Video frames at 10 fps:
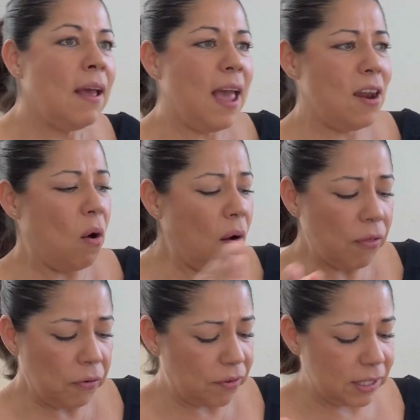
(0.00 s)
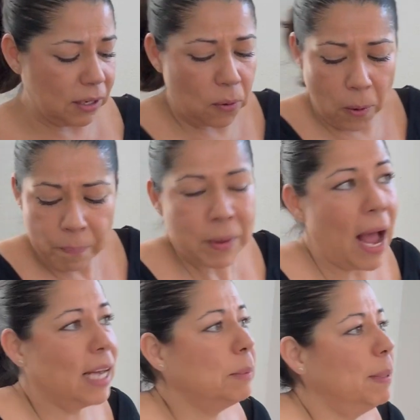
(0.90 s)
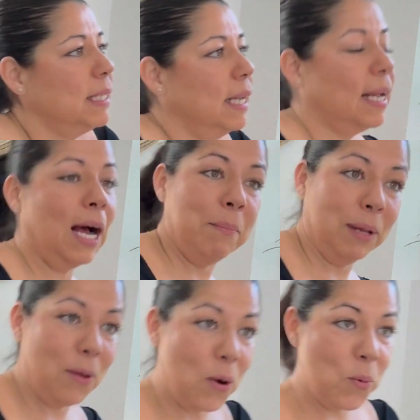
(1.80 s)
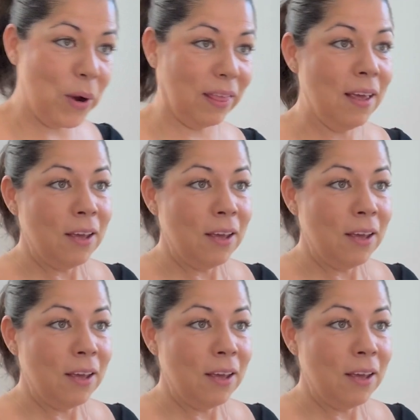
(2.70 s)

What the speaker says: and all the physical aspects that come along with